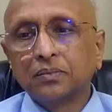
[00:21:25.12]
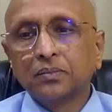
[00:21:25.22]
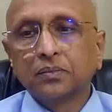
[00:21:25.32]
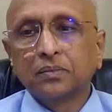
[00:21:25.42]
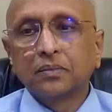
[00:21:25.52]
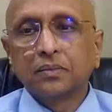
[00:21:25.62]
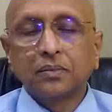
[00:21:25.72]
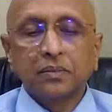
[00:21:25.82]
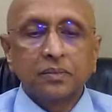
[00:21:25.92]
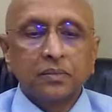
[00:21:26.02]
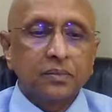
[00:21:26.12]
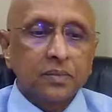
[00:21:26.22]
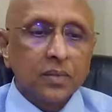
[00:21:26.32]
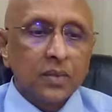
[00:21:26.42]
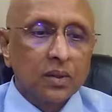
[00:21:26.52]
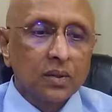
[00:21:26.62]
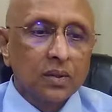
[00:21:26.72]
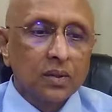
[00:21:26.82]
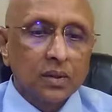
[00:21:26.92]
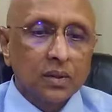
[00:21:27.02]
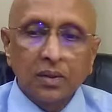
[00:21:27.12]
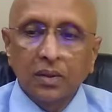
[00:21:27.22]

Oh, okay. Thank you.